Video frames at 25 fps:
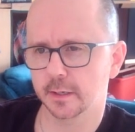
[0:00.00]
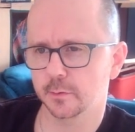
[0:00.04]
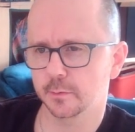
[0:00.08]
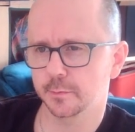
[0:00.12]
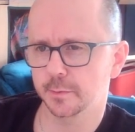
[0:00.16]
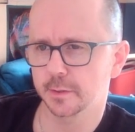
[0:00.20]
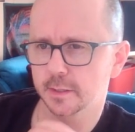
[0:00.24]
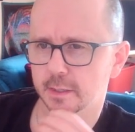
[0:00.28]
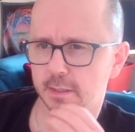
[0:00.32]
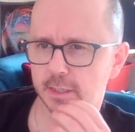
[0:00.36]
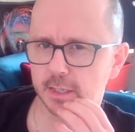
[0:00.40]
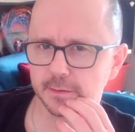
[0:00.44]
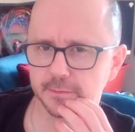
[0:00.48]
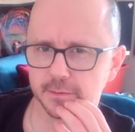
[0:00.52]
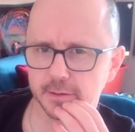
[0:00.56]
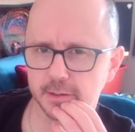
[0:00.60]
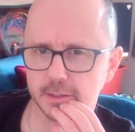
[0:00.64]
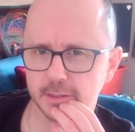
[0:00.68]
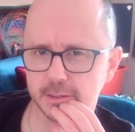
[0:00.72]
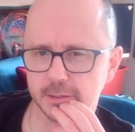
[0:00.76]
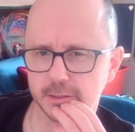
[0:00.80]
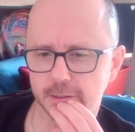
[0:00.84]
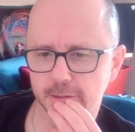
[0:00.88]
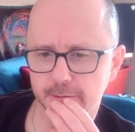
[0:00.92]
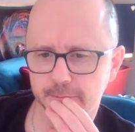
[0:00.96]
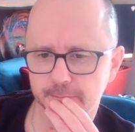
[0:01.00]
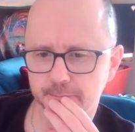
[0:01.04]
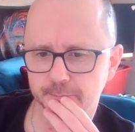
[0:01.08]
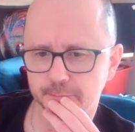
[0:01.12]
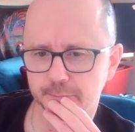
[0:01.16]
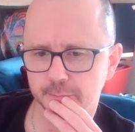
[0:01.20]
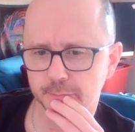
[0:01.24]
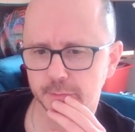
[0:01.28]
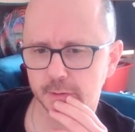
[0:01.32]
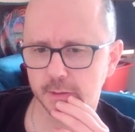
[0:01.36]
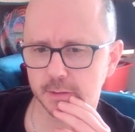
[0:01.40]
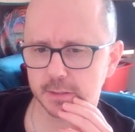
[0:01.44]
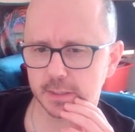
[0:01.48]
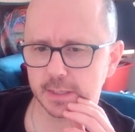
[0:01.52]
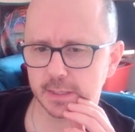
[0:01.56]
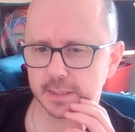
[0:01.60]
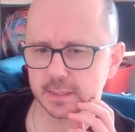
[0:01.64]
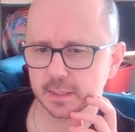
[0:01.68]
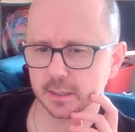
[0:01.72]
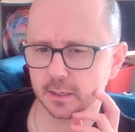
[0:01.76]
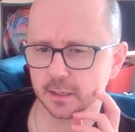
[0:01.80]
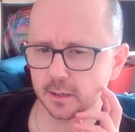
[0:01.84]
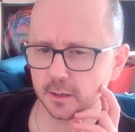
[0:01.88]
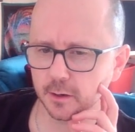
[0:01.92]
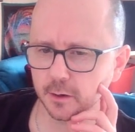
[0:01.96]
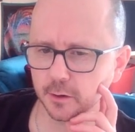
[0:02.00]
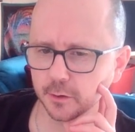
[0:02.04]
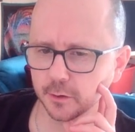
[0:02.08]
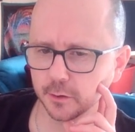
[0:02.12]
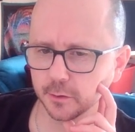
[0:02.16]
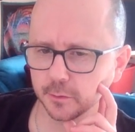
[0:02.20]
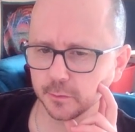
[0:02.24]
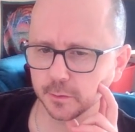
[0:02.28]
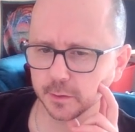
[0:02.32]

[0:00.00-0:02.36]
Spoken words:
would be the definition because it ends in an O,